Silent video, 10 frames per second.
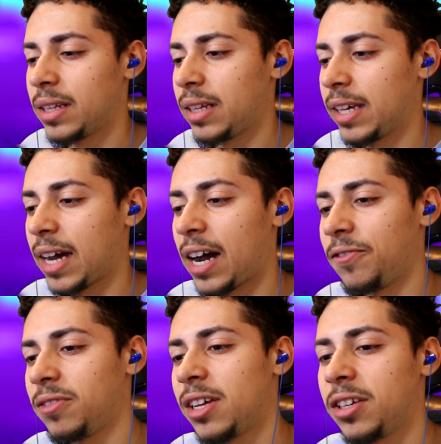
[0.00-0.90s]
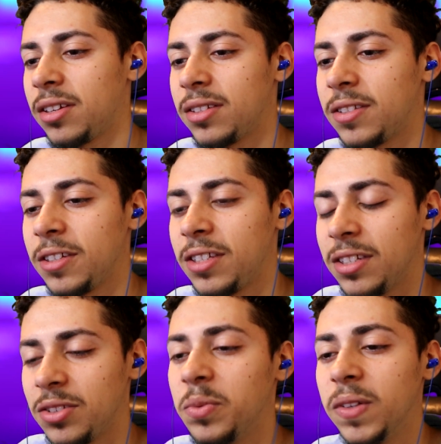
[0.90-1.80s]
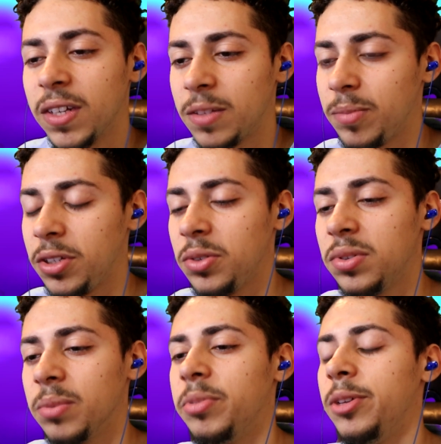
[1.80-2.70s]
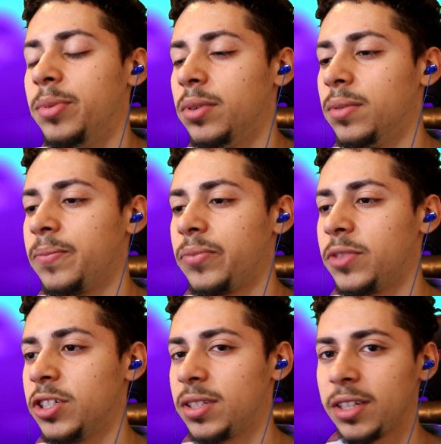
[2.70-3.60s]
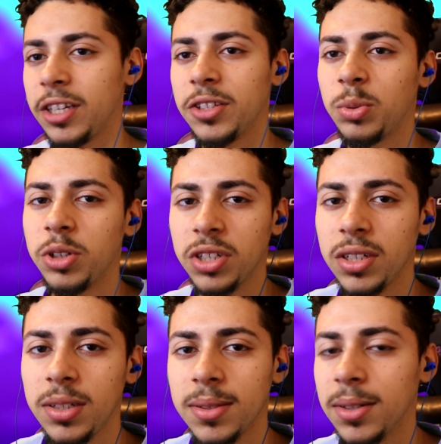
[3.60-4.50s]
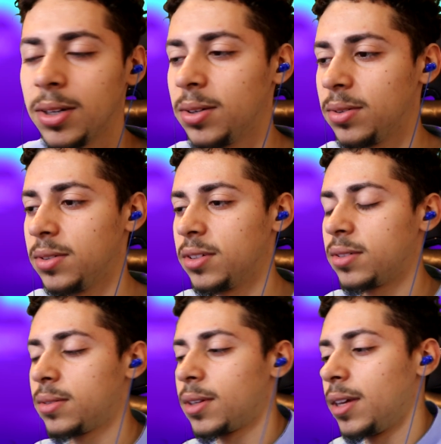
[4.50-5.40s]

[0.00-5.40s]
Like I feel like Six is the one that be using people just to get to where she needs to go, you know?